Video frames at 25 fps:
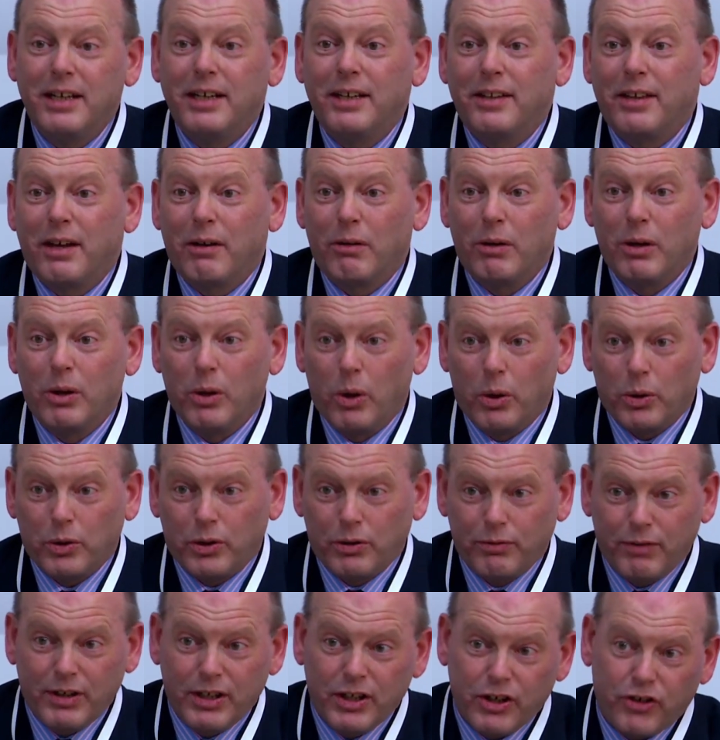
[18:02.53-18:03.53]
there are lots
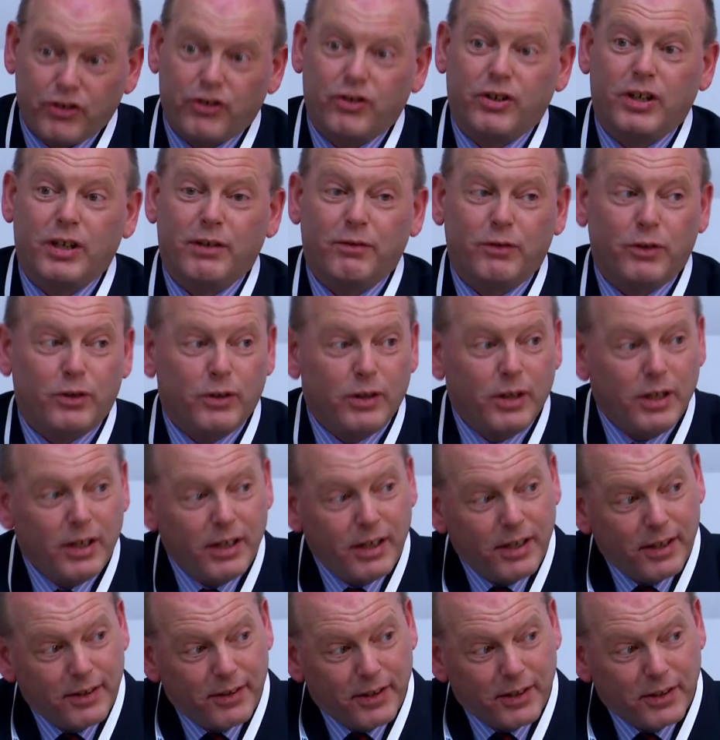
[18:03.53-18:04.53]
of initiatives
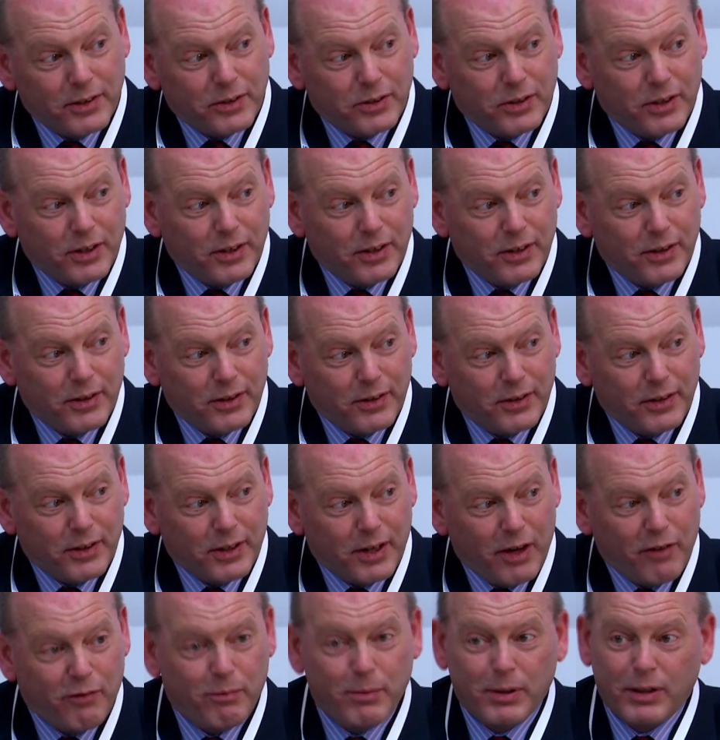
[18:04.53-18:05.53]
that the
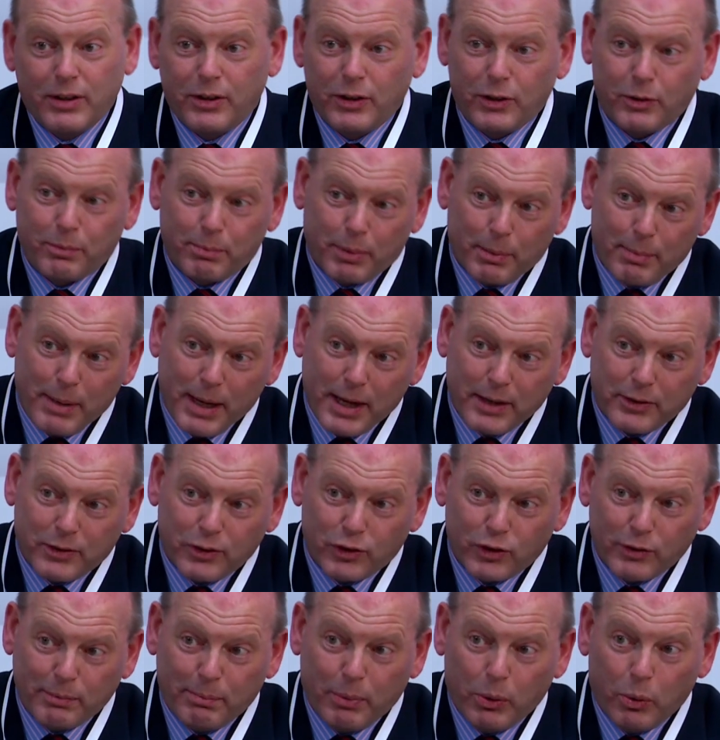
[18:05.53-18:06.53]
government is prepared to
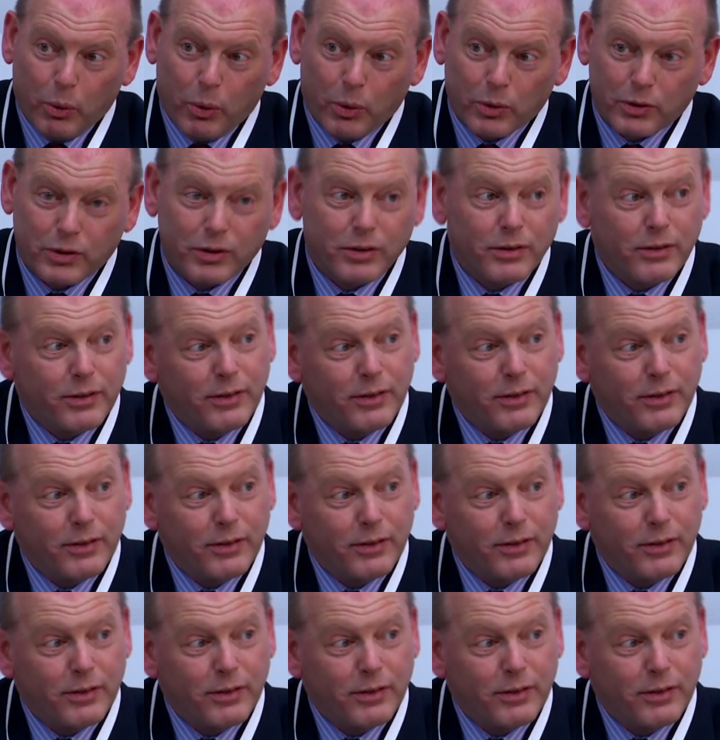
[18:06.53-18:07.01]
support